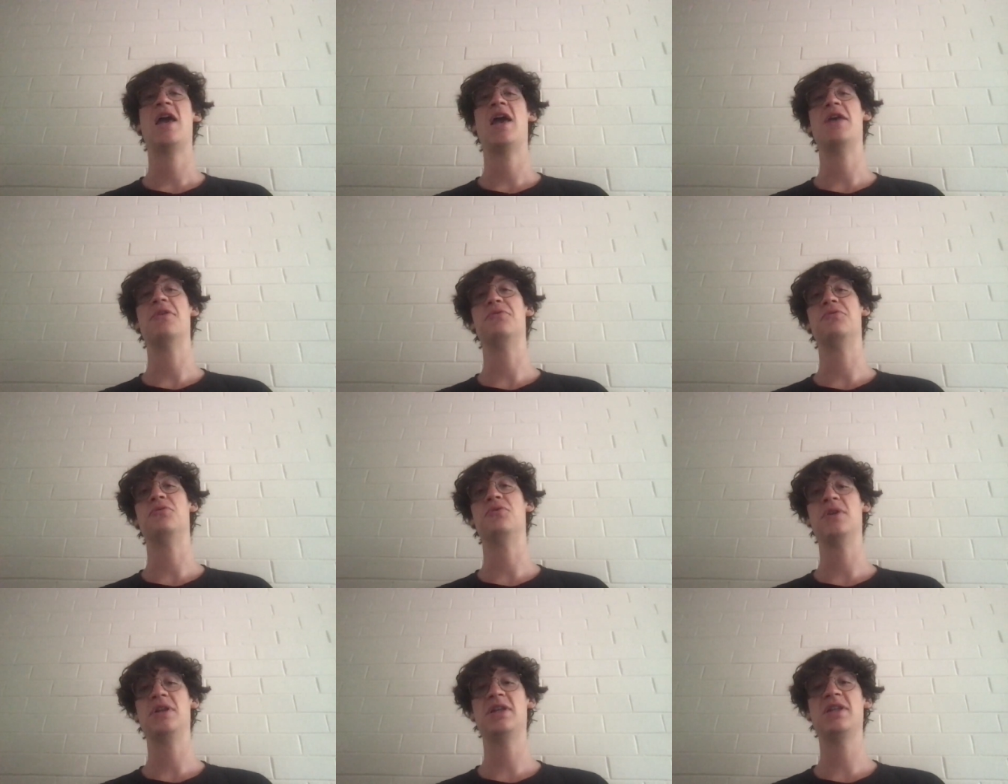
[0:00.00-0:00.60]

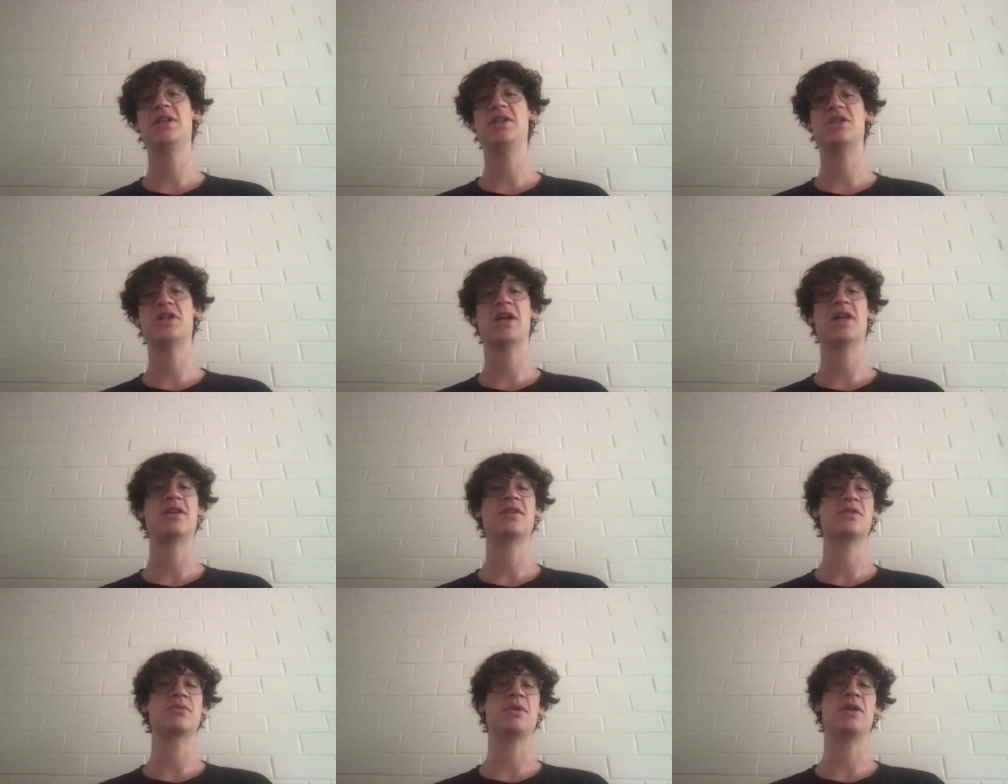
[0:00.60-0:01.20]
and really
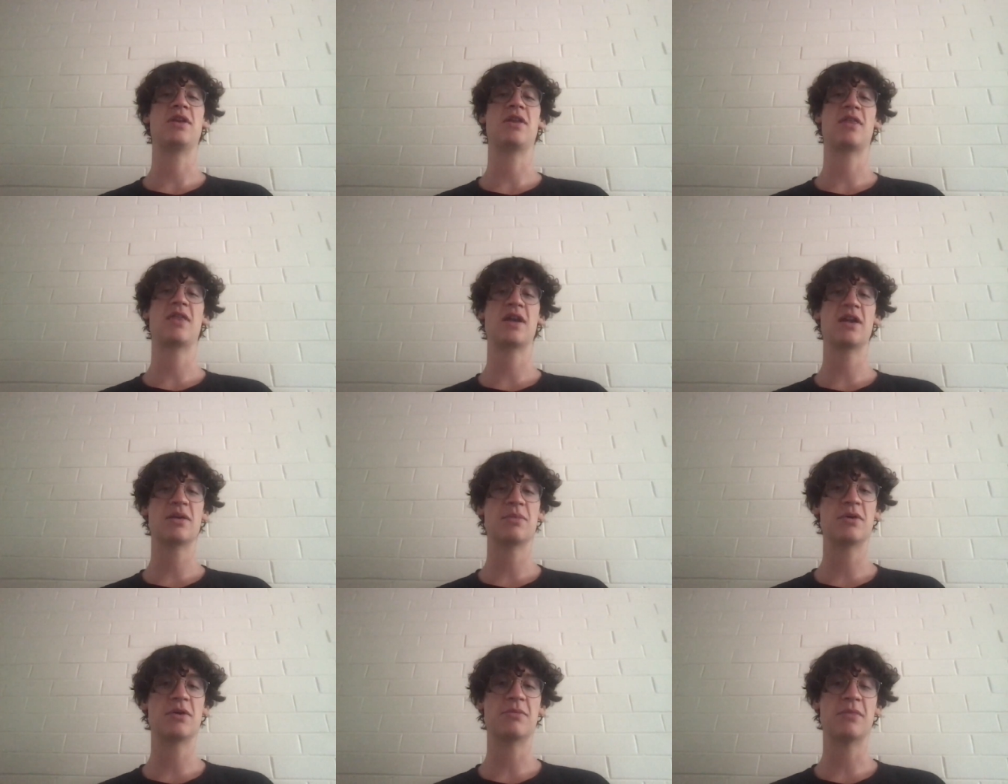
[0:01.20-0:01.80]
challenged me to
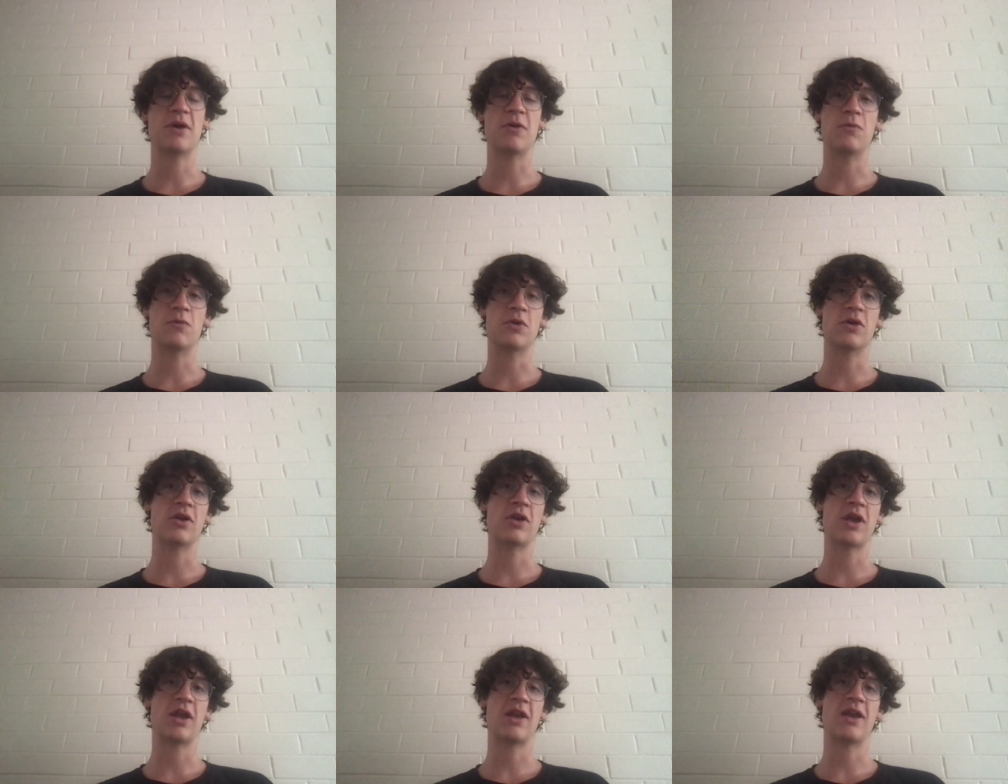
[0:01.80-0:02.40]
think about my
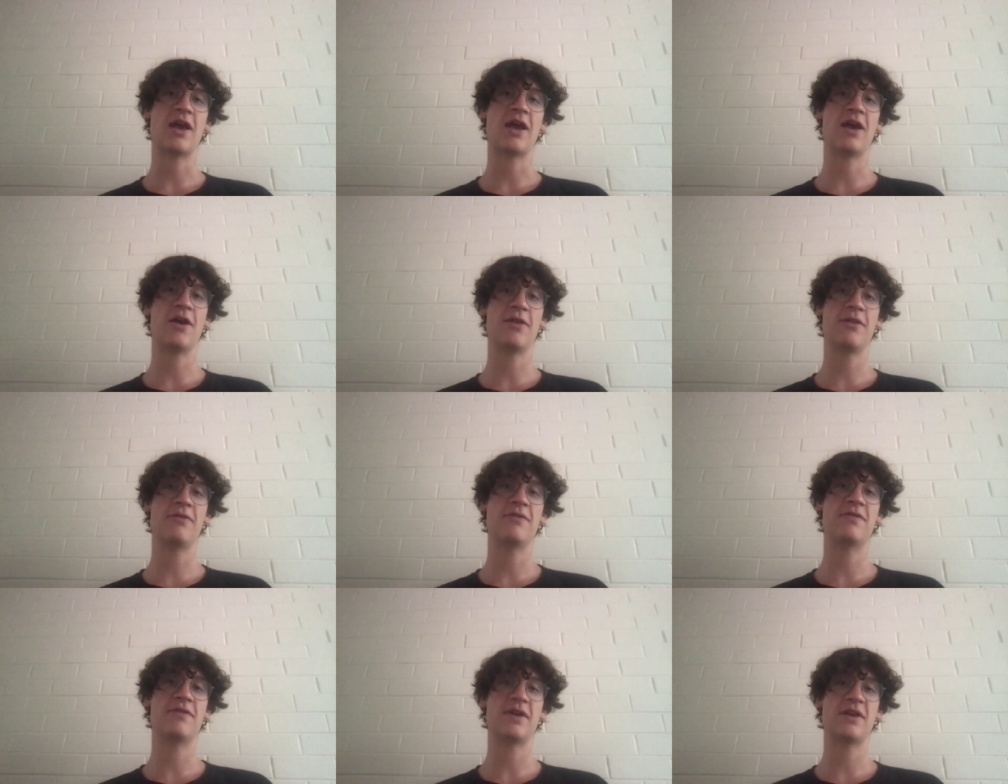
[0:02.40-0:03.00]
work and how
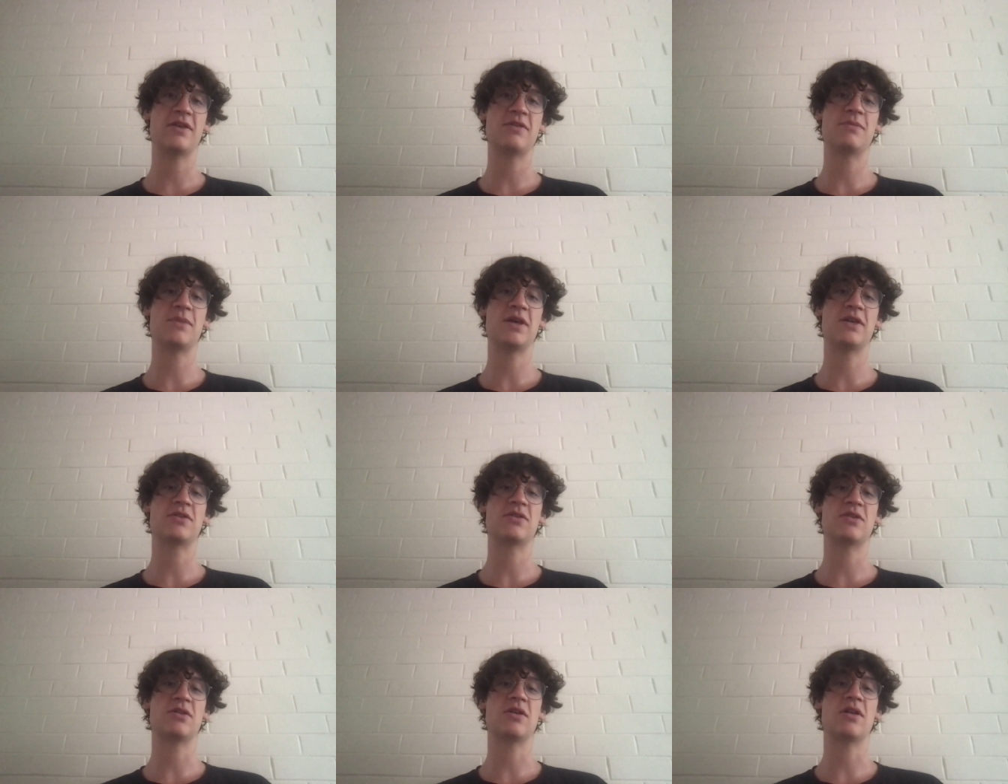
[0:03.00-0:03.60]
the
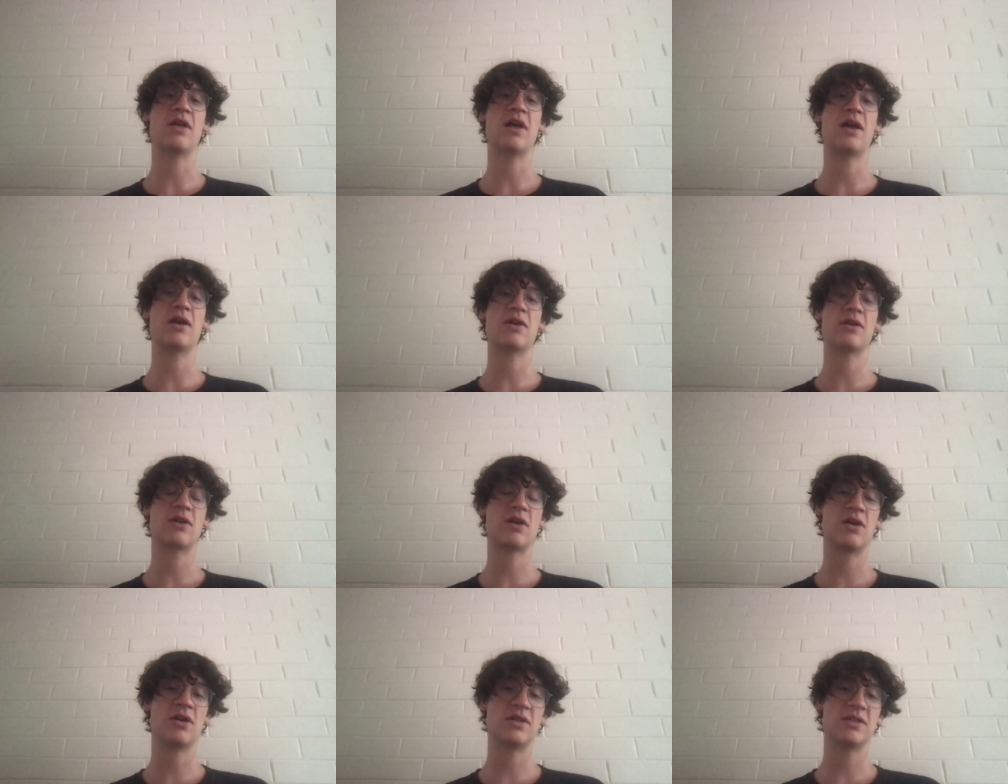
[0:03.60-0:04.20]
fundamental
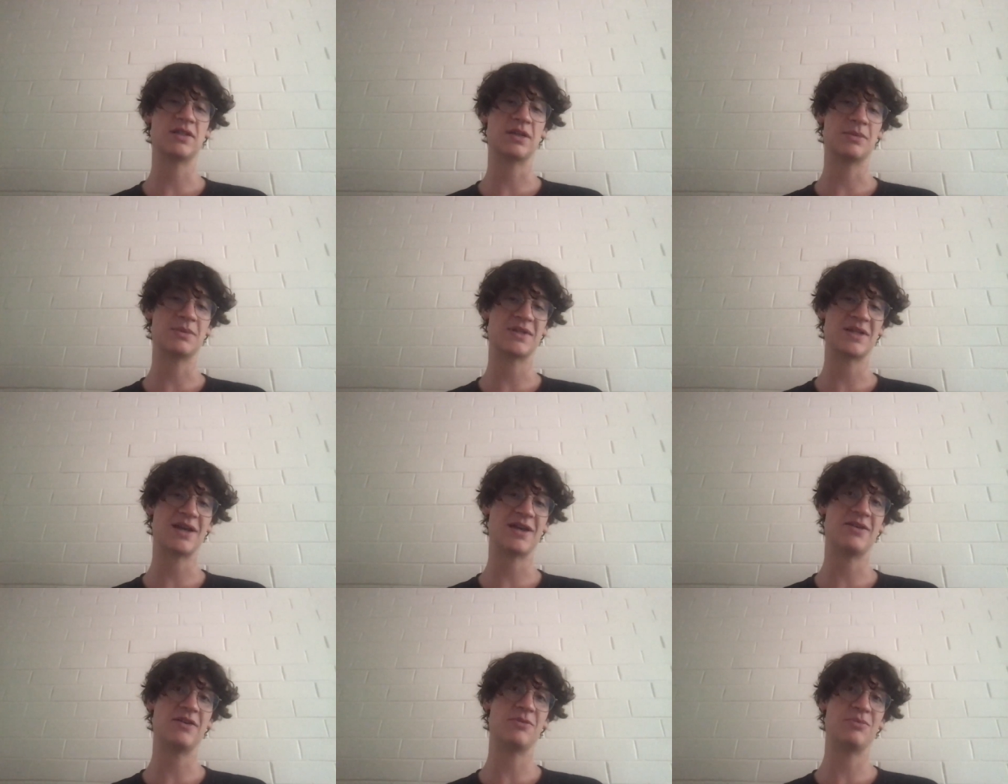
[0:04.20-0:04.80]
concepts
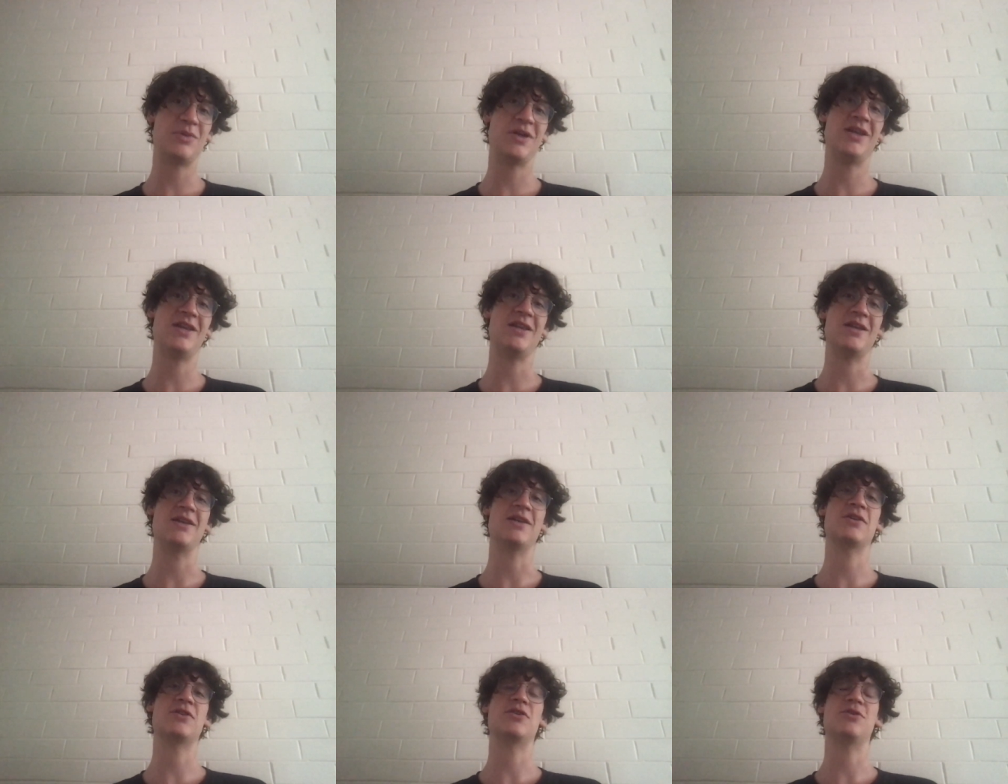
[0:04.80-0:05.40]
underpinning
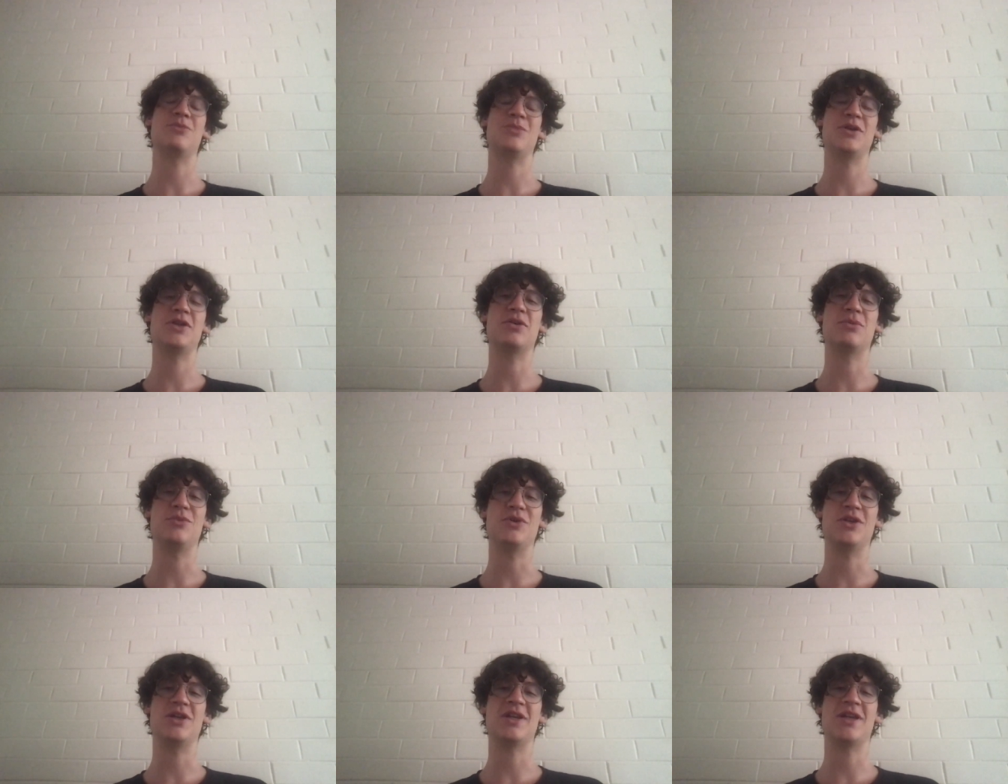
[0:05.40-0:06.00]
it could be
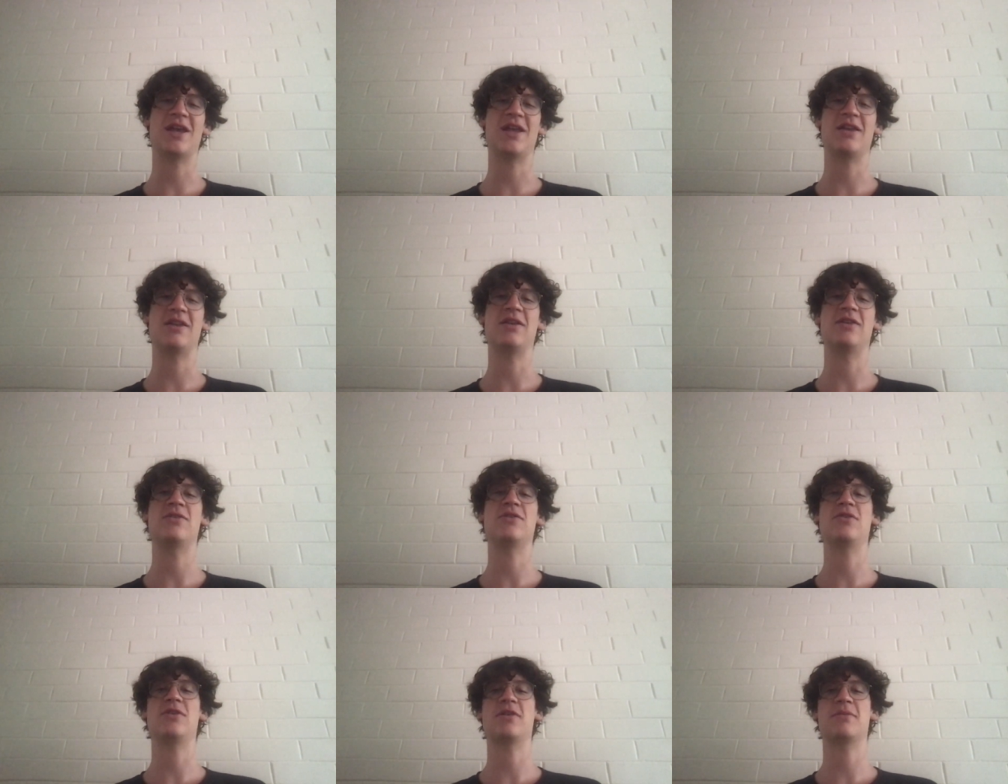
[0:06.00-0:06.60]

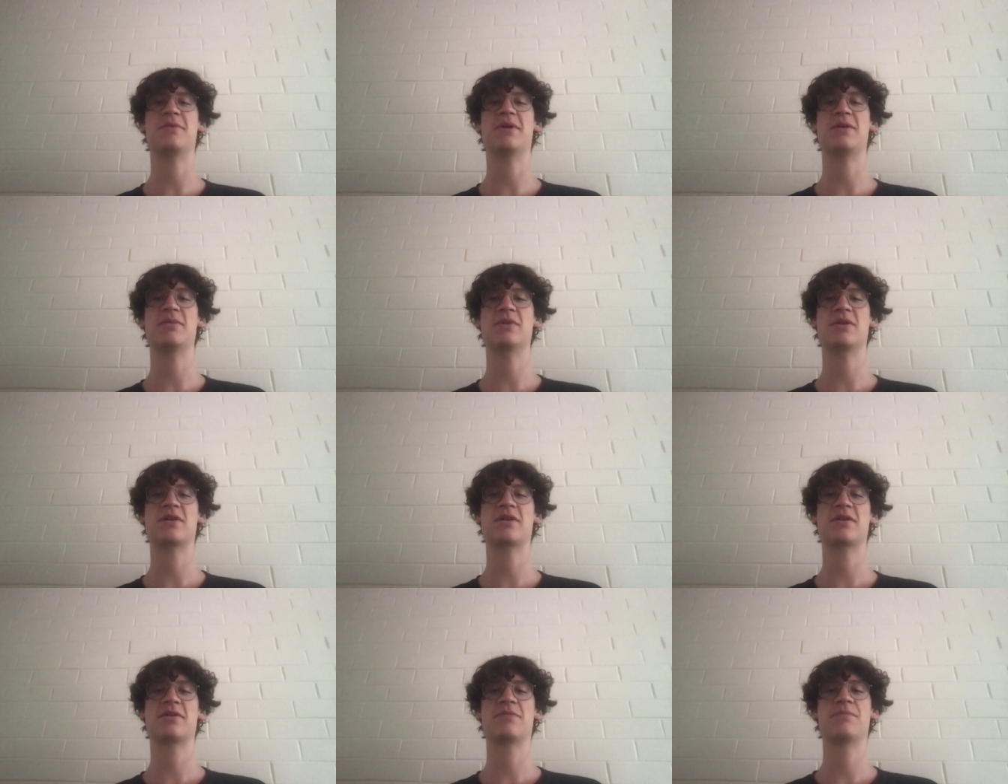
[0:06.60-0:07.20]
communicated to the public.